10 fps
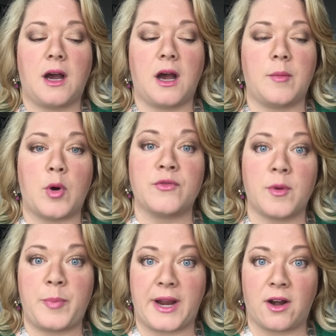um,
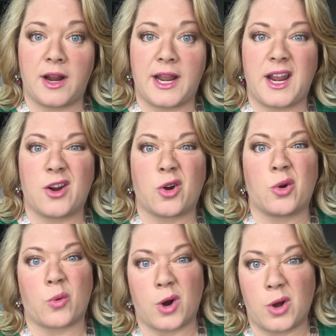overbearing or
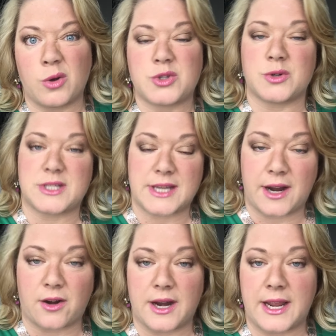gross or
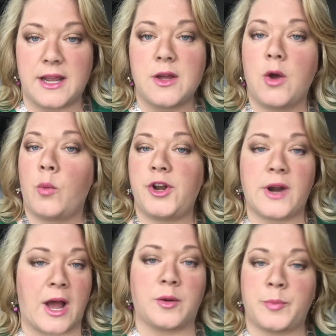scary when
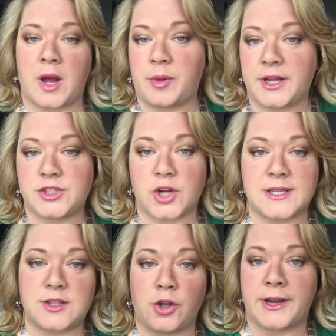you're out in public
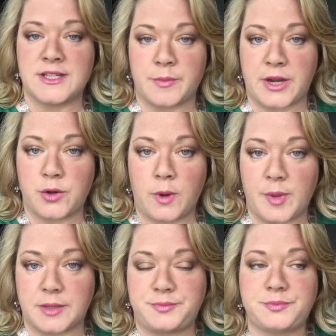just looking to meet new
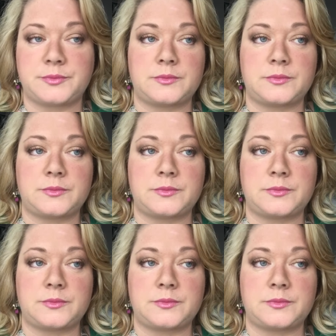women.